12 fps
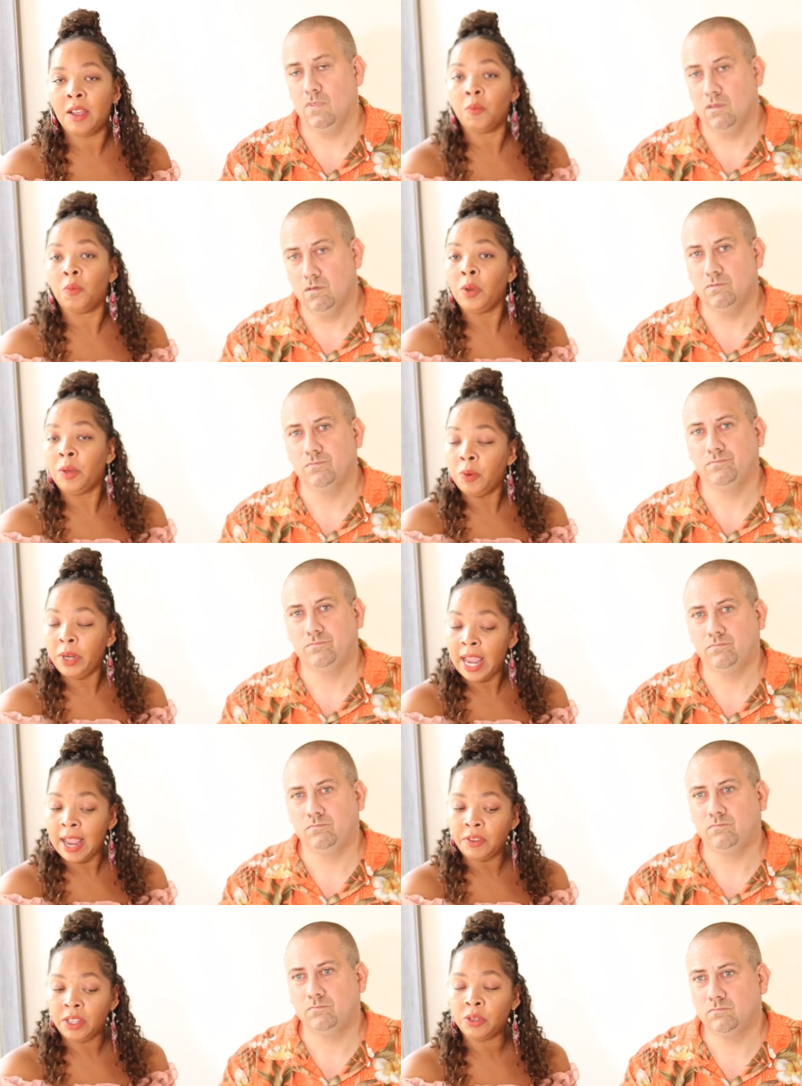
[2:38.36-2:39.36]
Speaker 1: And what we
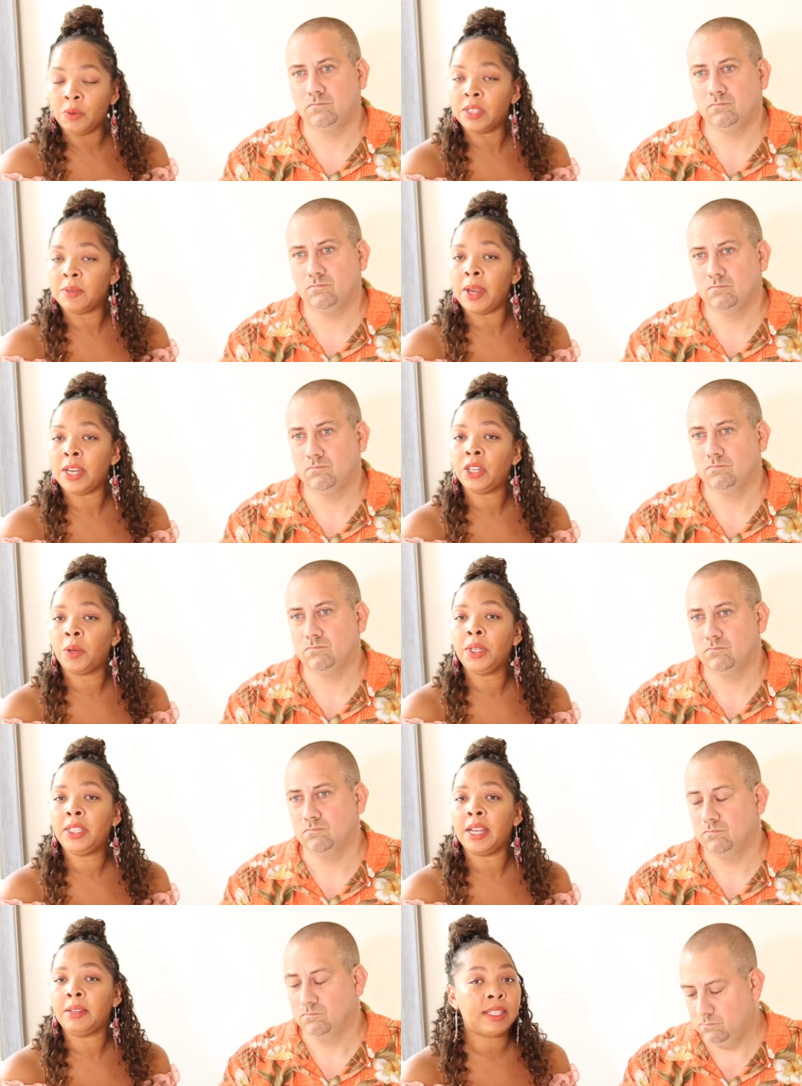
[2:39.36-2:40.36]
have to do is make sure we
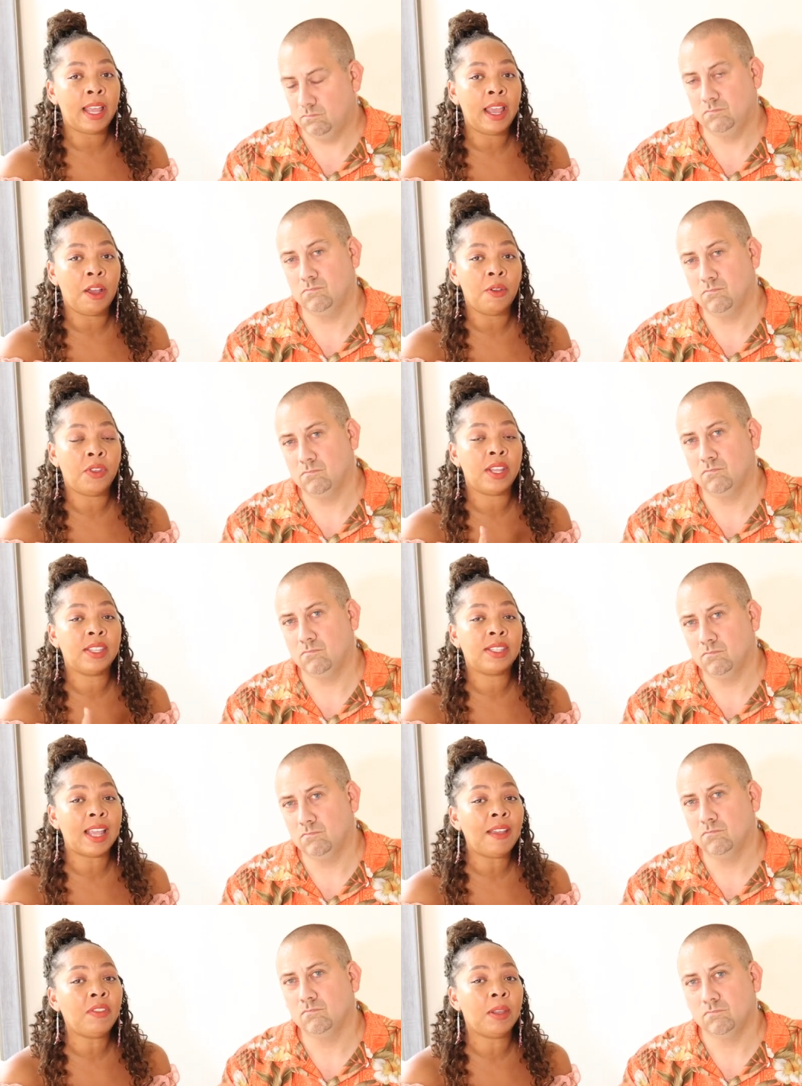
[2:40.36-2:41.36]
take health and
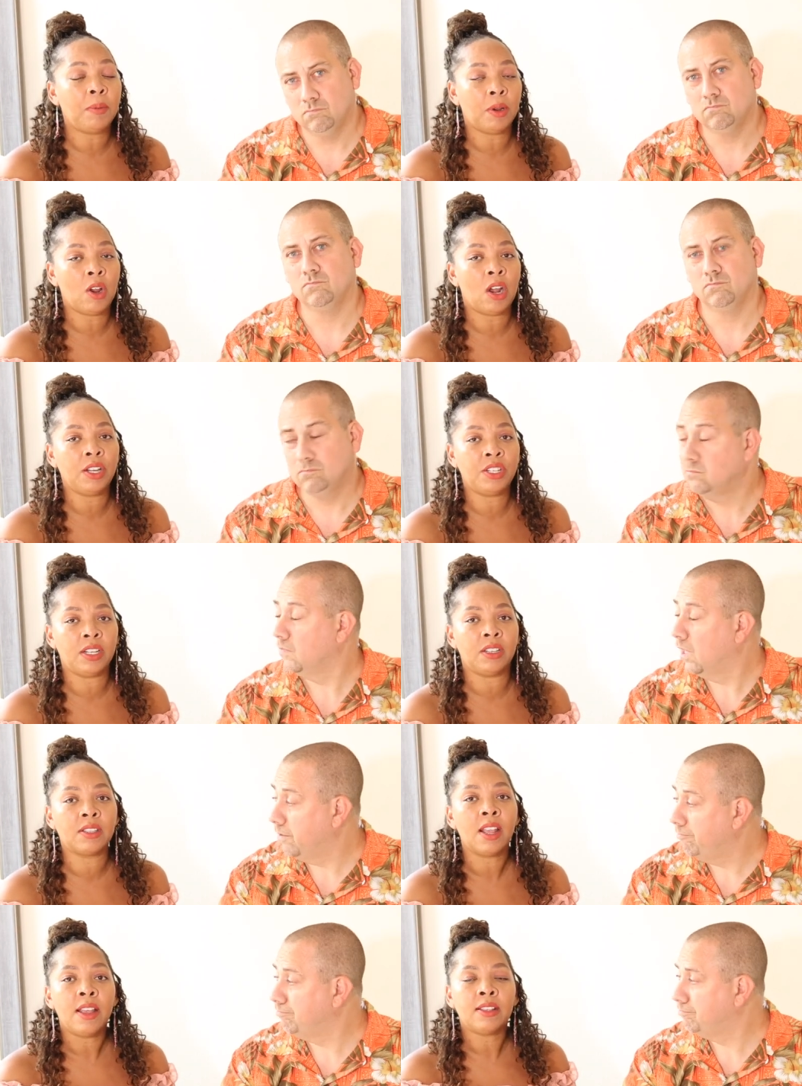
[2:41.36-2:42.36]
safety
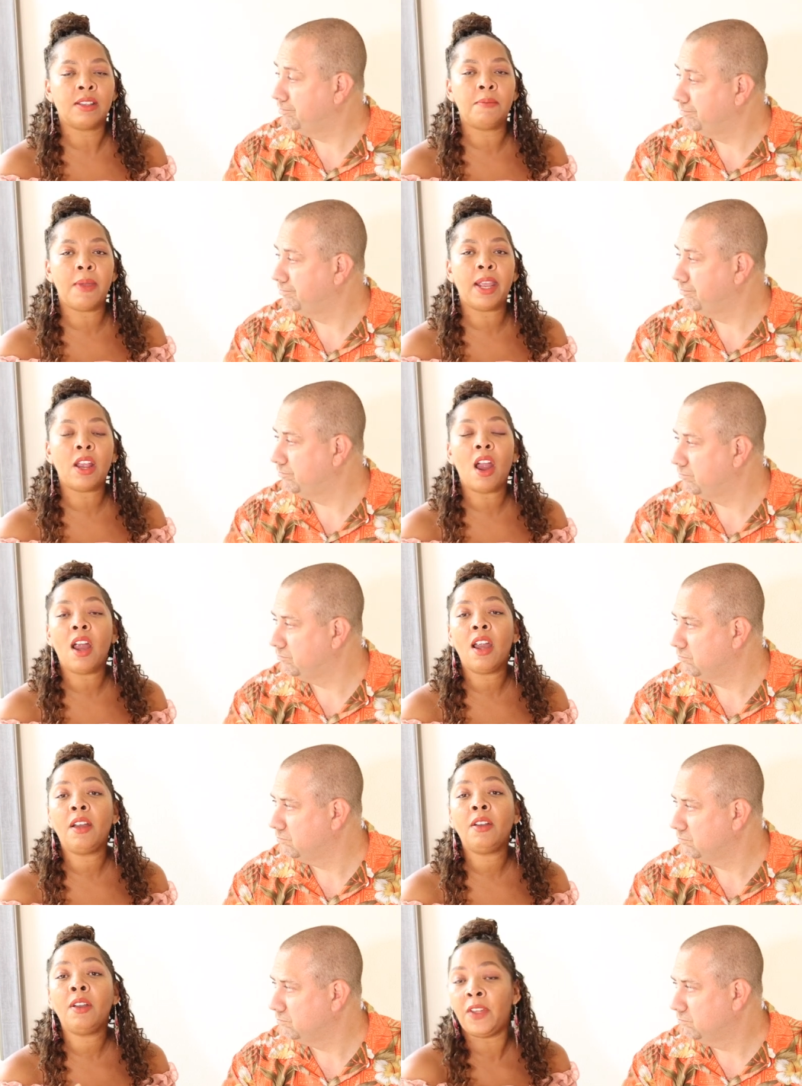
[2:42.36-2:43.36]
precautions to make
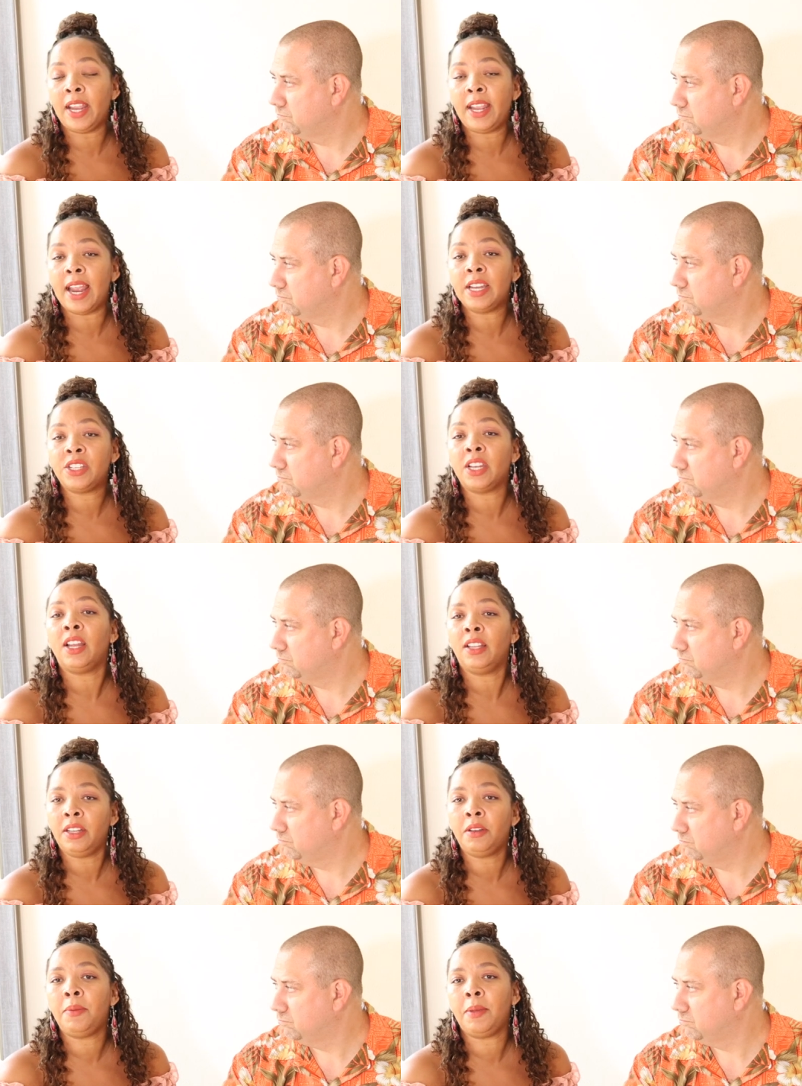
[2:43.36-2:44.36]
our vacation a
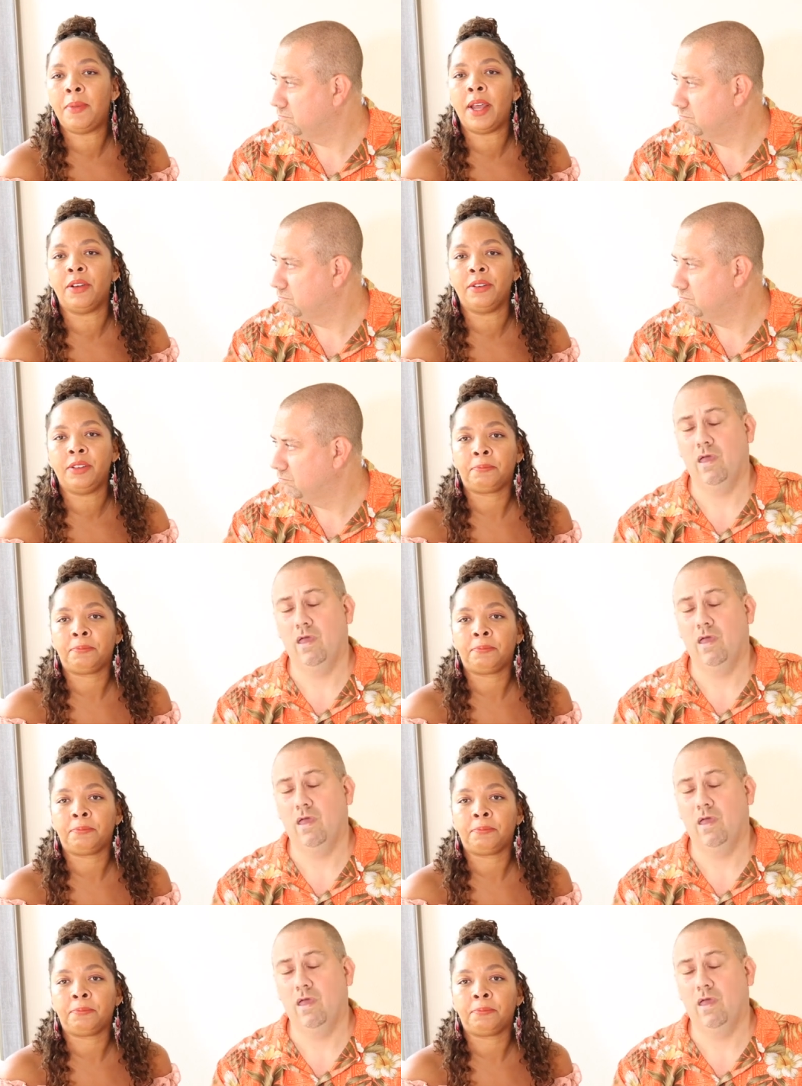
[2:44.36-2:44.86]
little bit better.